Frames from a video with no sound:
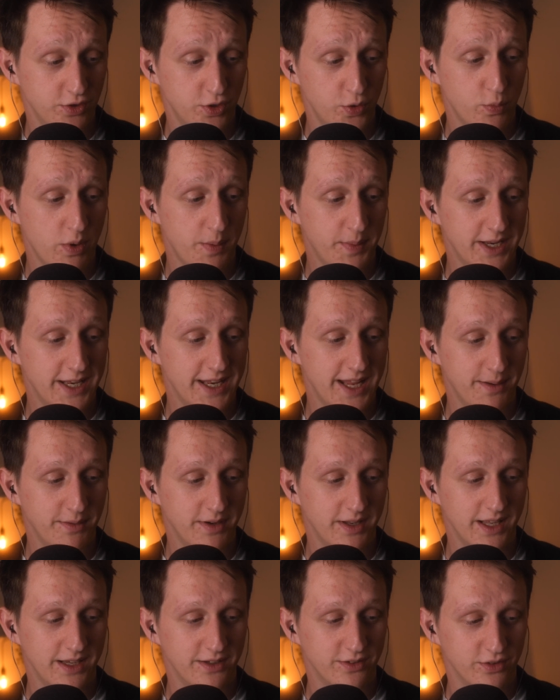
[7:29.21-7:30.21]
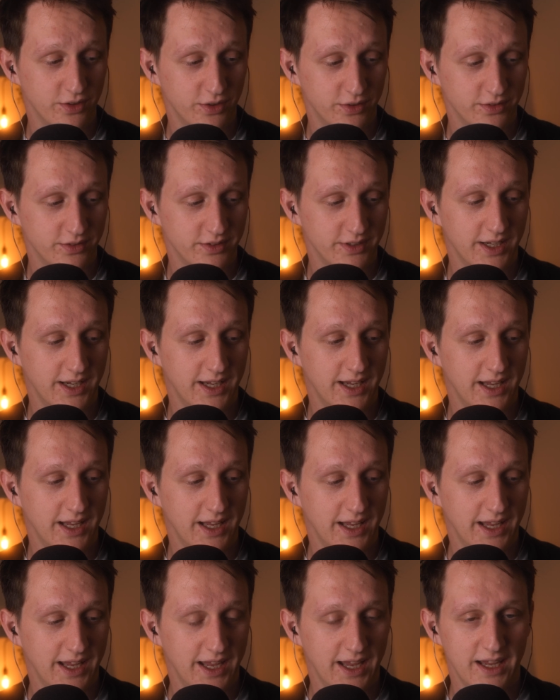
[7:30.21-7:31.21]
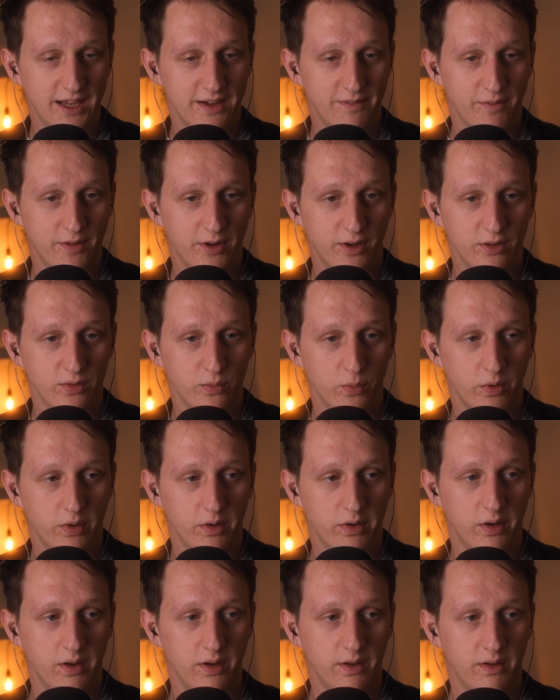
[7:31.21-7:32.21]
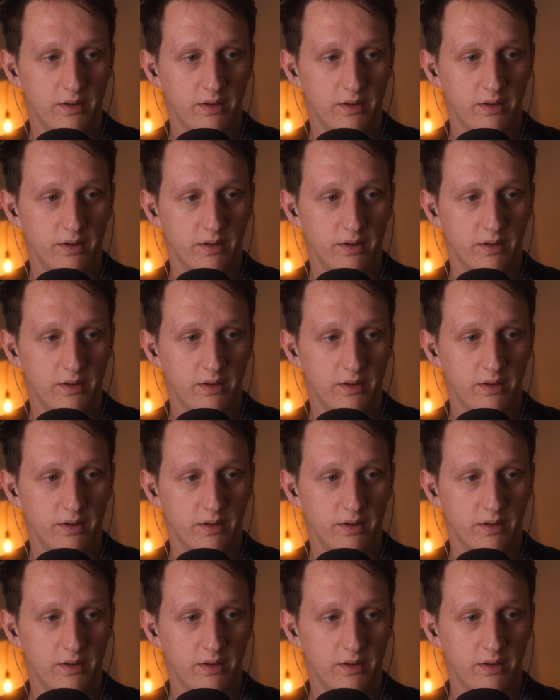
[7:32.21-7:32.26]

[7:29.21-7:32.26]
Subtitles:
2 women named their sons Air Force One.